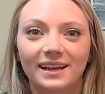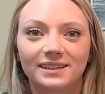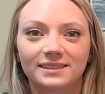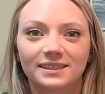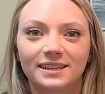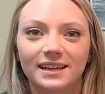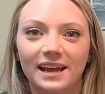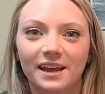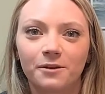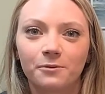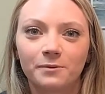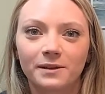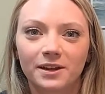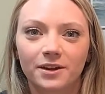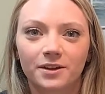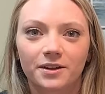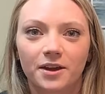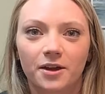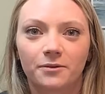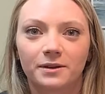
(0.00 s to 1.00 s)
and today we
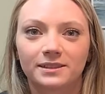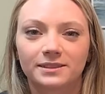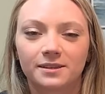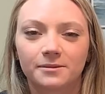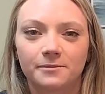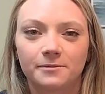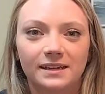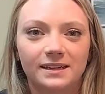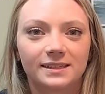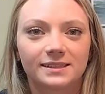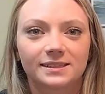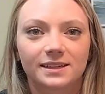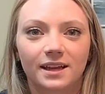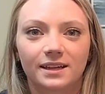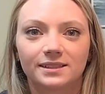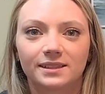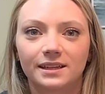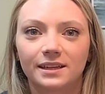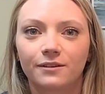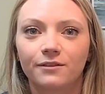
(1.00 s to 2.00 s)
are going to be
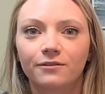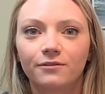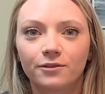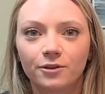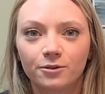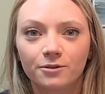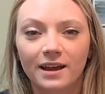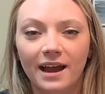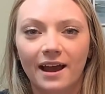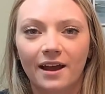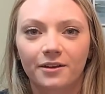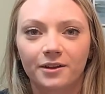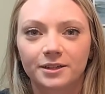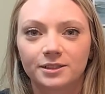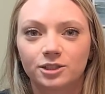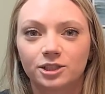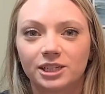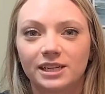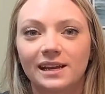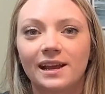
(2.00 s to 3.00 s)
discussing food
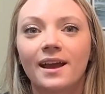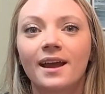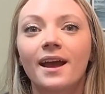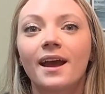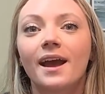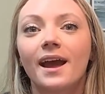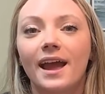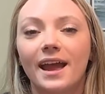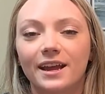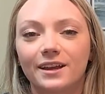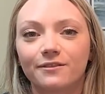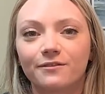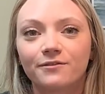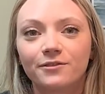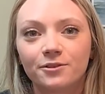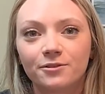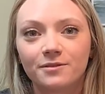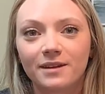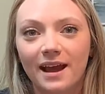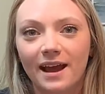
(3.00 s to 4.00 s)
allergy and
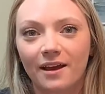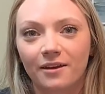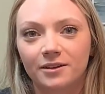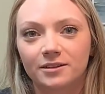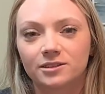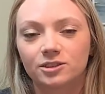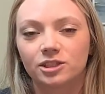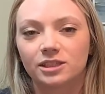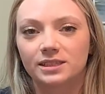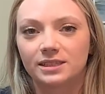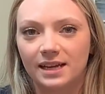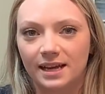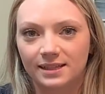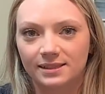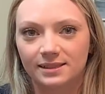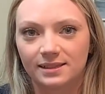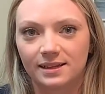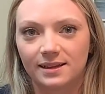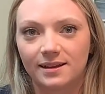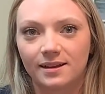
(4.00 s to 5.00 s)
food allergy
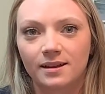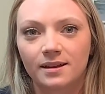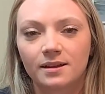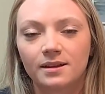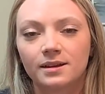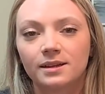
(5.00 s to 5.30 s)
testing,